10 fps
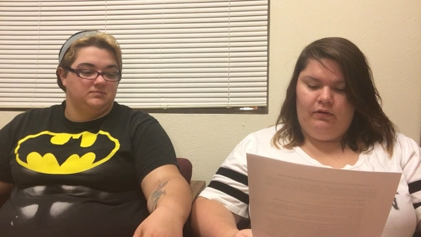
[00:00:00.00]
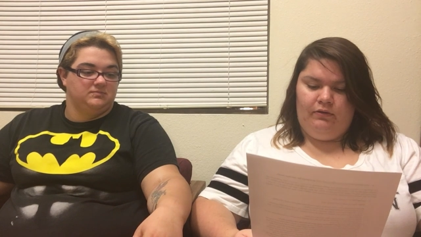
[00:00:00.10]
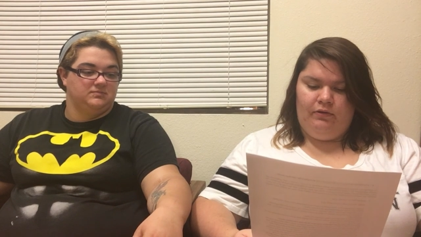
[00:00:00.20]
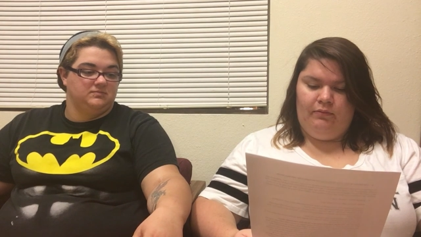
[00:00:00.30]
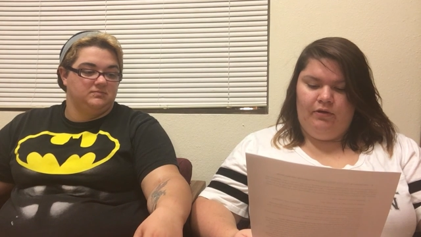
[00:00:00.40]

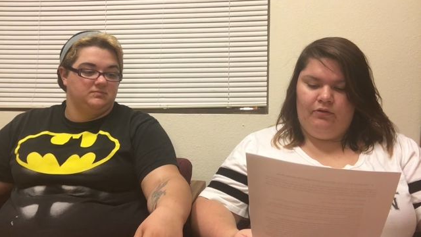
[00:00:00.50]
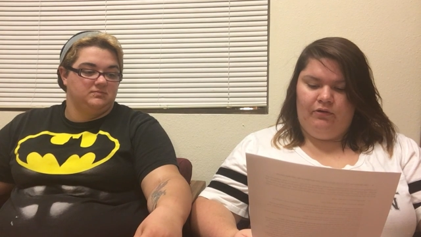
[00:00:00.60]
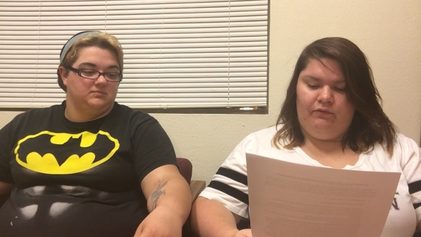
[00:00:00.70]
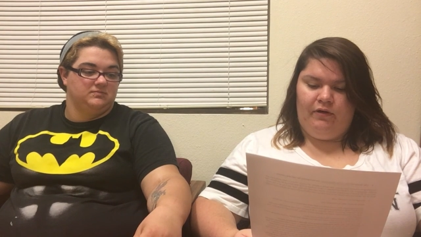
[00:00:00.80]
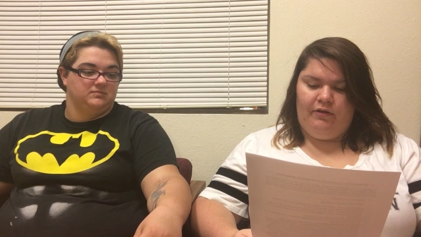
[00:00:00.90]
Speaker 1: their mother
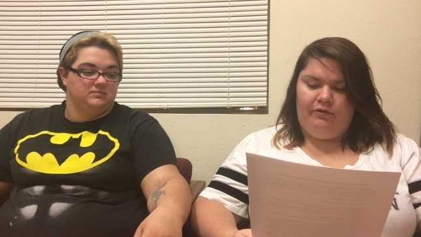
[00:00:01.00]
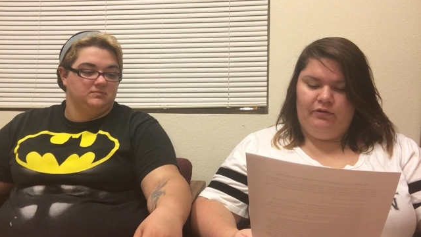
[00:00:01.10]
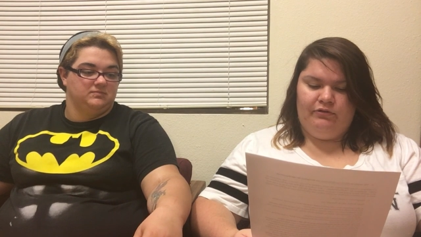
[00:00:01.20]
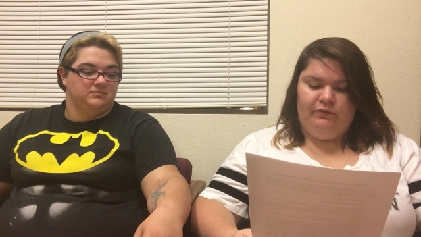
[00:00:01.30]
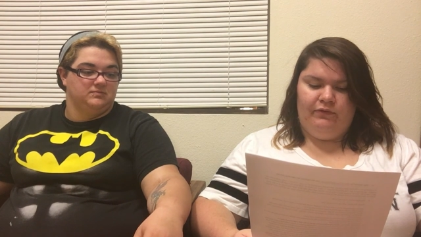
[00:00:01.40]
and father
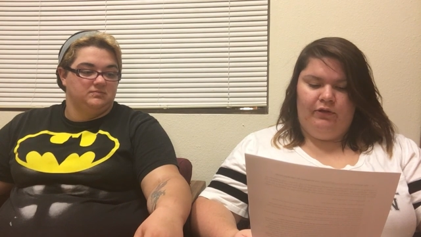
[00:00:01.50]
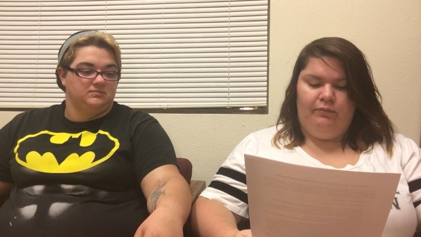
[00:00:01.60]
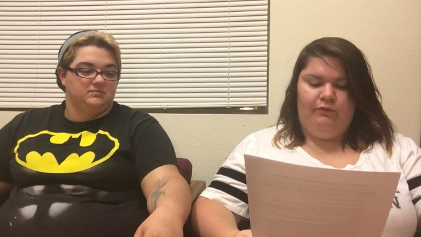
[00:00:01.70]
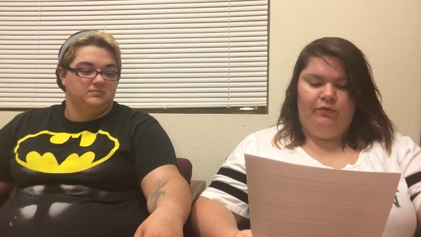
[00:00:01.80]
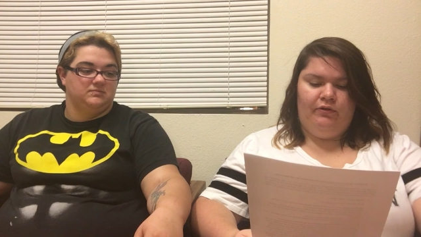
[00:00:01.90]
used to fill
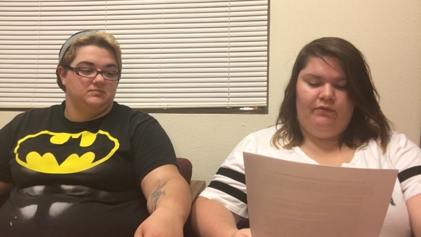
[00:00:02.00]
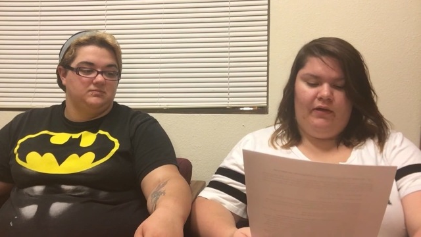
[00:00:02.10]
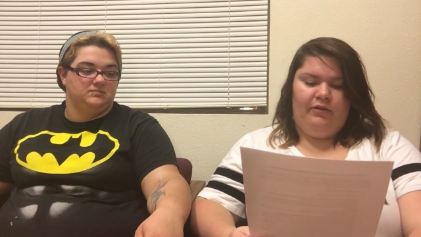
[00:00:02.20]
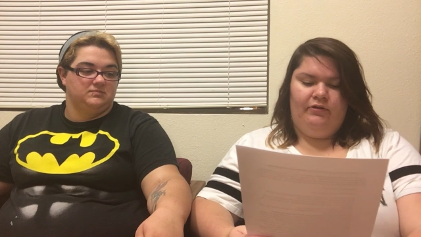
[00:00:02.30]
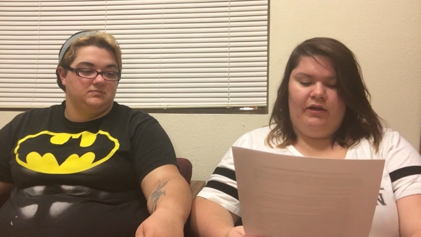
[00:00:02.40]
before their
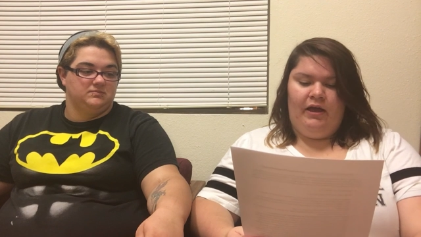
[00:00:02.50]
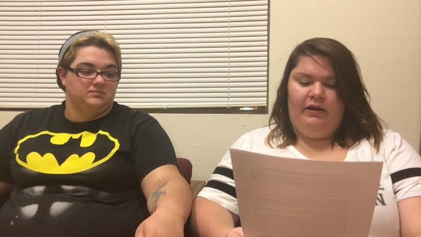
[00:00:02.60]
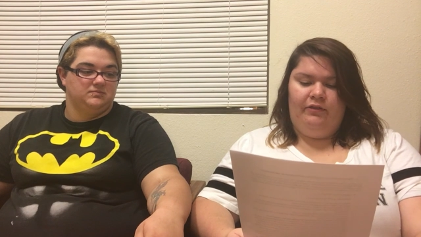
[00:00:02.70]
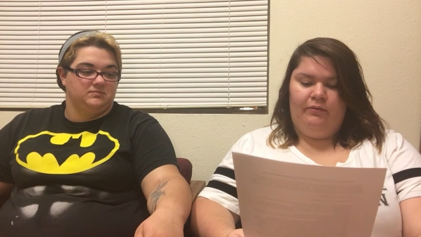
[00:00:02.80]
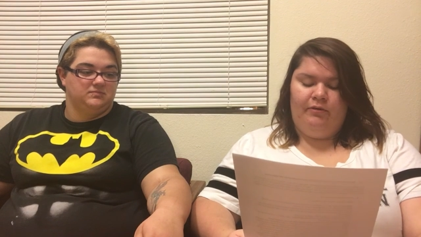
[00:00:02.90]
father died
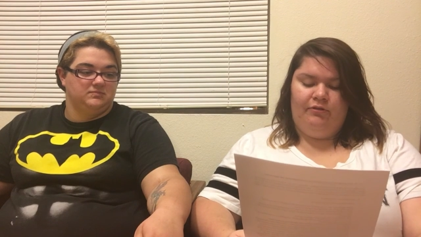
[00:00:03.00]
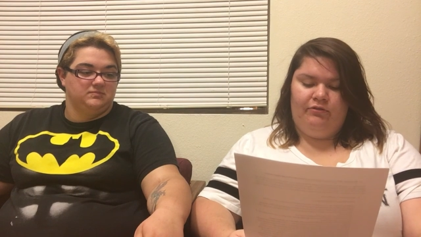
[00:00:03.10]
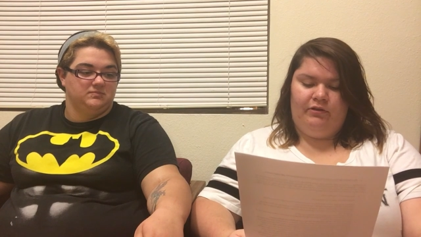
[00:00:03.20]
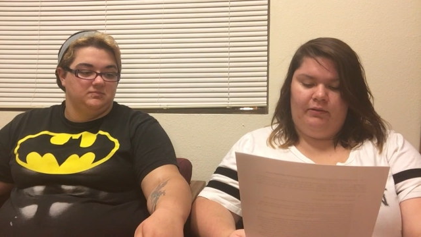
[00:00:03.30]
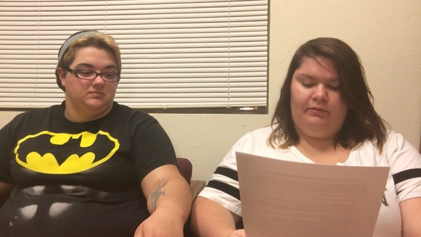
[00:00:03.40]
and their mother
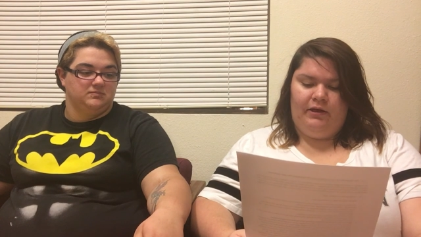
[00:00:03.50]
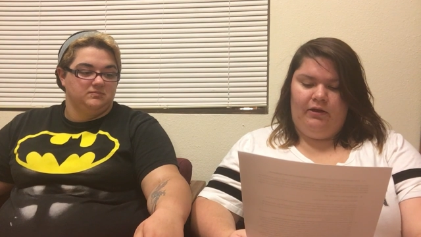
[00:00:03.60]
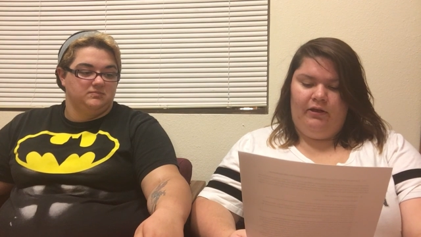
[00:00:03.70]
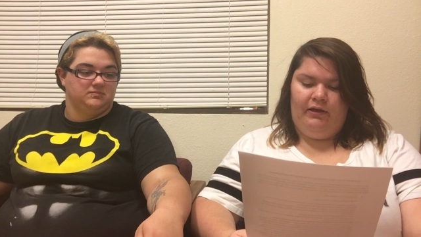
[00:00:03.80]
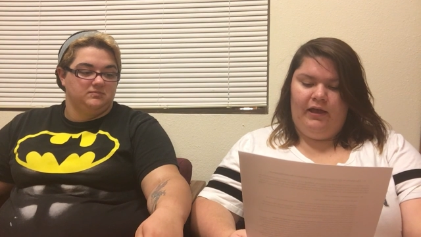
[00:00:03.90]
stopped caring.